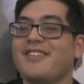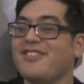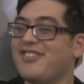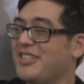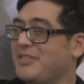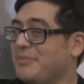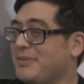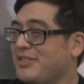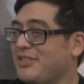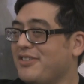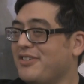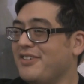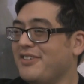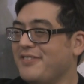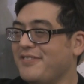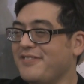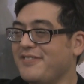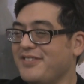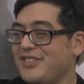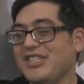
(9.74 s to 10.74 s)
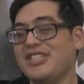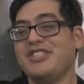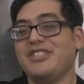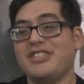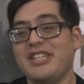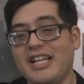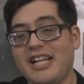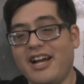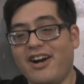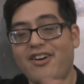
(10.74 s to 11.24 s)
Christmas store?
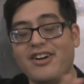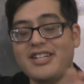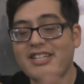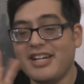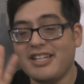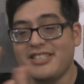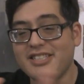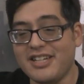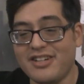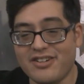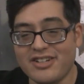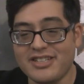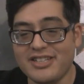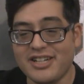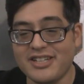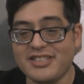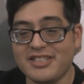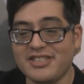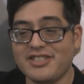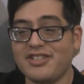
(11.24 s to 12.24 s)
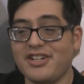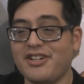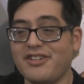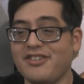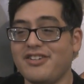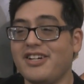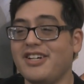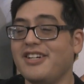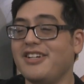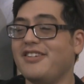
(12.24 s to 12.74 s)
Just all it does is
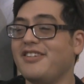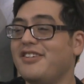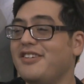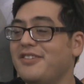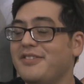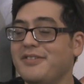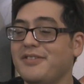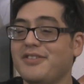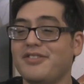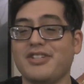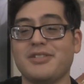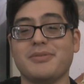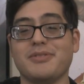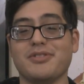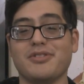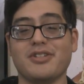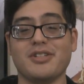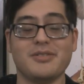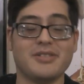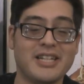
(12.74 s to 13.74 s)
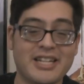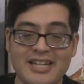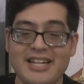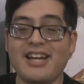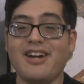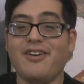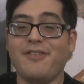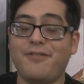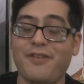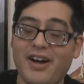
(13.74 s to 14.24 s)
sell Christmas ornaments.
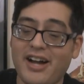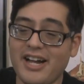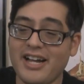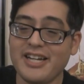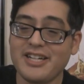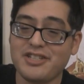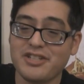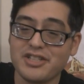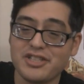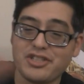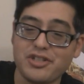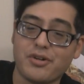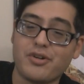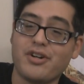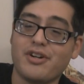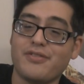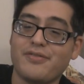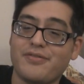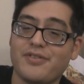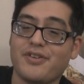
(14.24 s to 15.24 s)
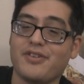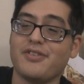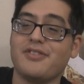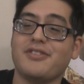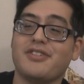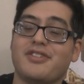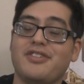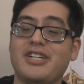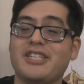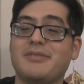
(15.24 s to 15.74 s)
Flying to the store
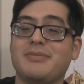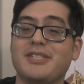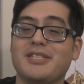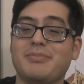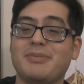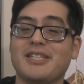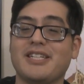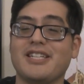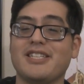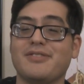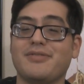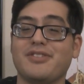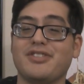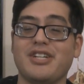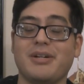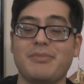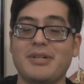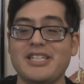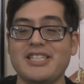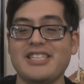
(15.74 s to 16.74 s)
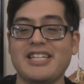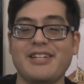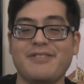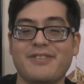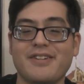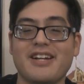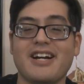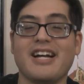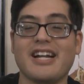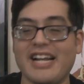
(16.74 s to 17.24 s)
for Christmas because for some reason they
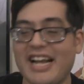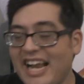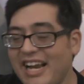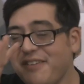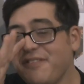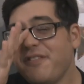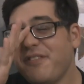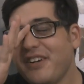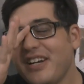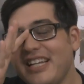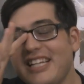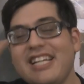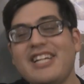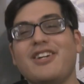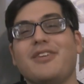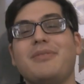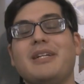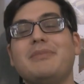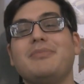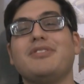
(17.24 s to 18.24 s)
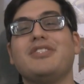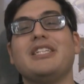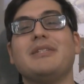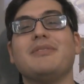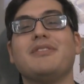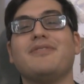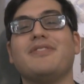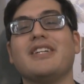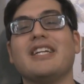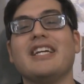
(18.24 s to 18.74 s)
forgot it. Every year people
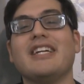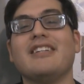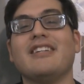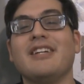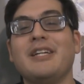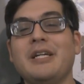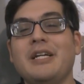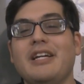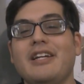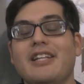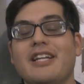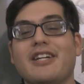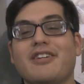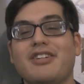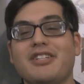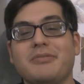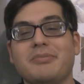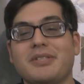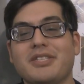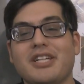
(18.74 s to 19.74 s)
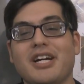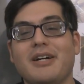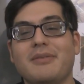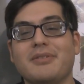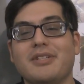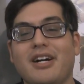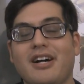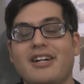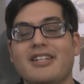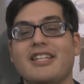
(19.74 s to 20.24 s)
seem to forget that Christmas
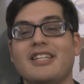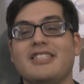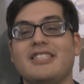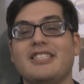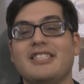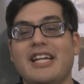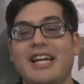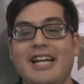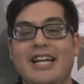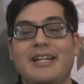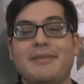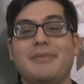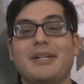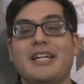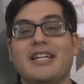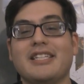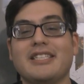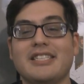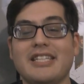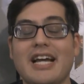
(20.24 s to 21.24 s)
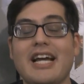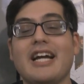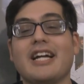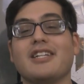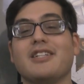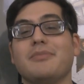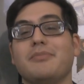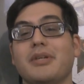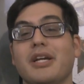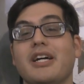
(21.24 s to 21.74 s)
comes on the same
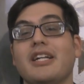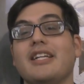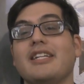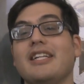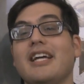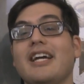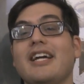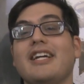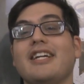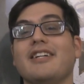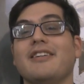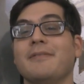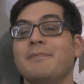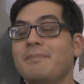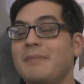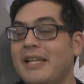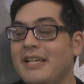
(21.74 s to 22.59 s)
exact bloody day.